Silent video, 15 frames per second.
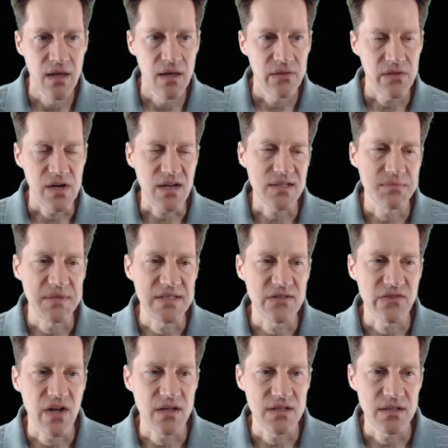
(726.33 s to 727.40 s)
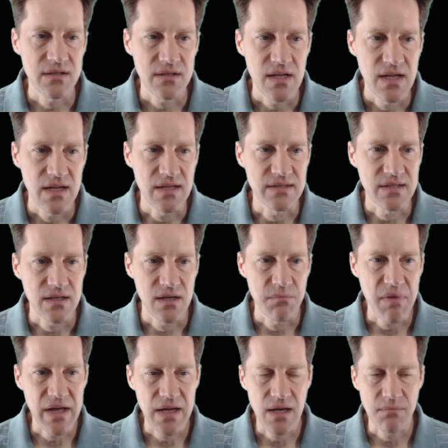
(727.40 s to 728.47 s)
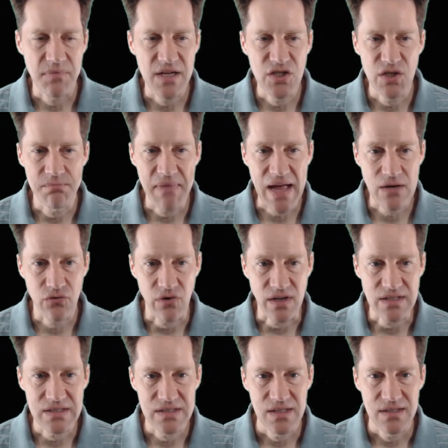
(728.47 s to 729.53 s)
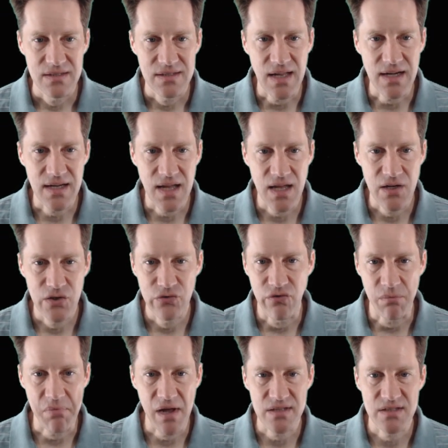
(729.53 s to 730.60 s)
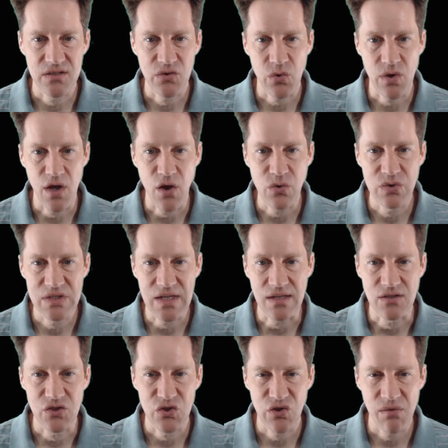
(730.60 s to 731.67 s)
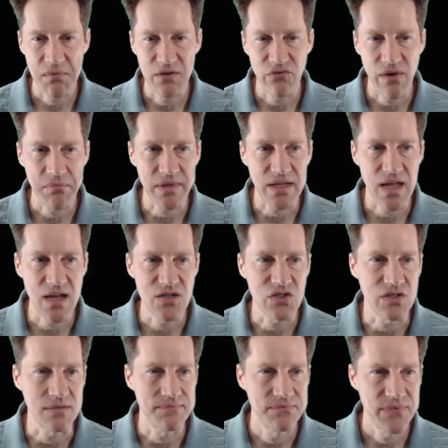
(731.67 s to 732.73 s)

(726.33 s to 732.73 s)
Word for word: The next piece of content is combining pgBackrest, dedicated repository host, and streaming replication.